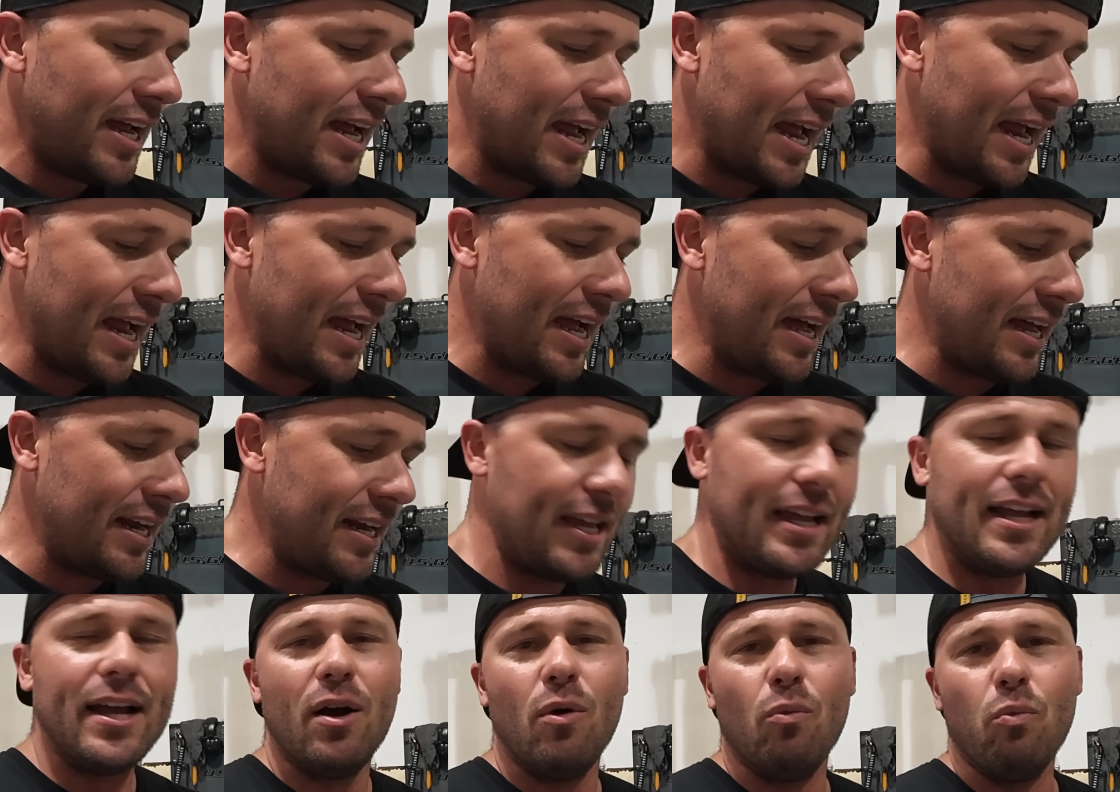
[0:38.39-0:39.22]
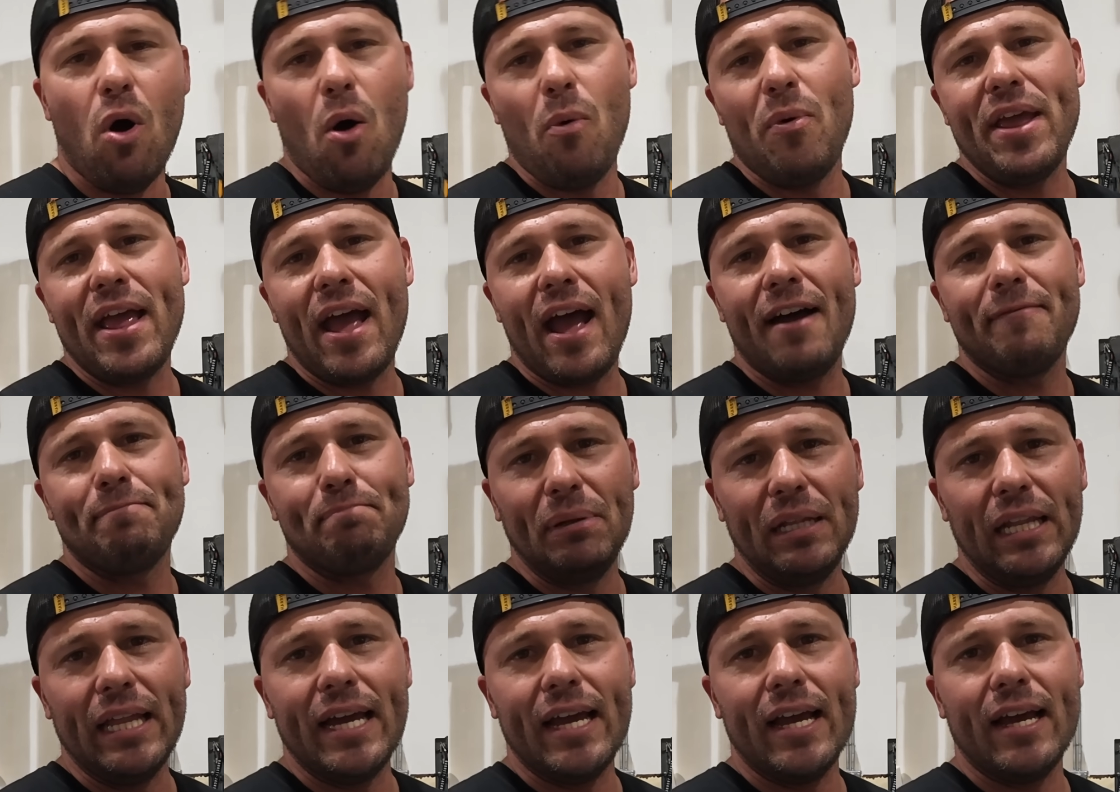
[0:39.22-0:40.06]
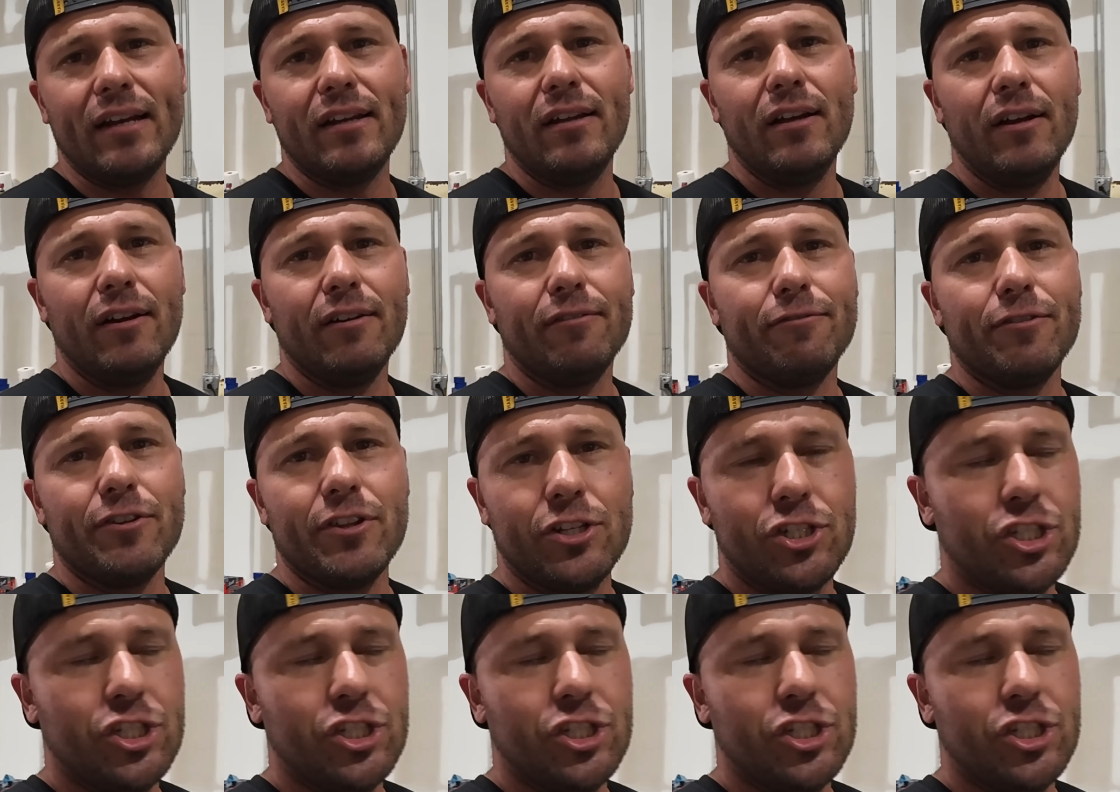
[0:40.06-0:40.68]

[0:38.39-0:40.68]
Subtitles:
and what we have planned for the